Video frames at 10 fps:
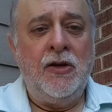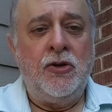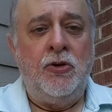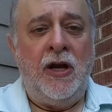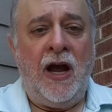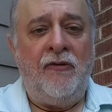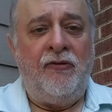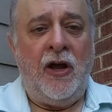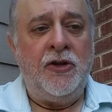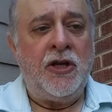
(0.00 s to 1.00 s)
to deny
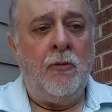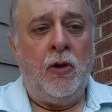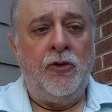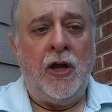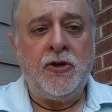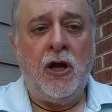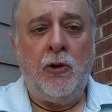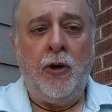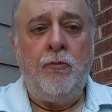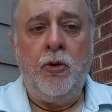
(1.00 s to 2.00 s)
funds and will not
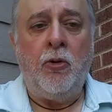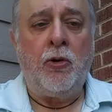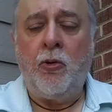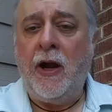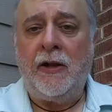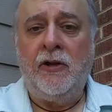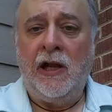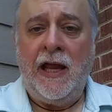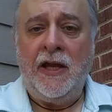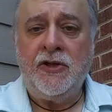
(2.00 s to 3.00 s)
tolerate bureaucratic
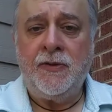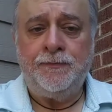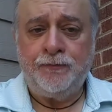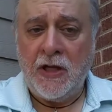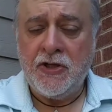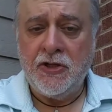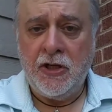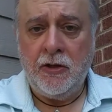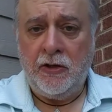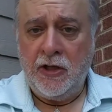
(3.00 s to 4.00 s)
delays. This
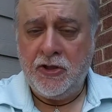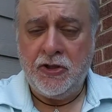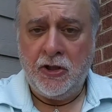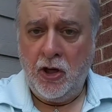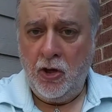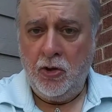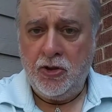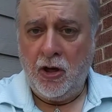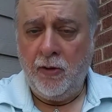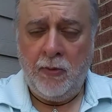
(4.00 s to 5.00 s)
is
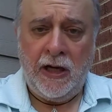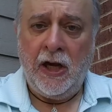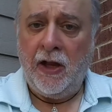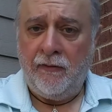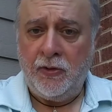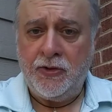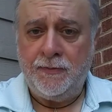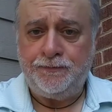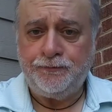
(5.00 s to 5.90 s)
huge on many levels.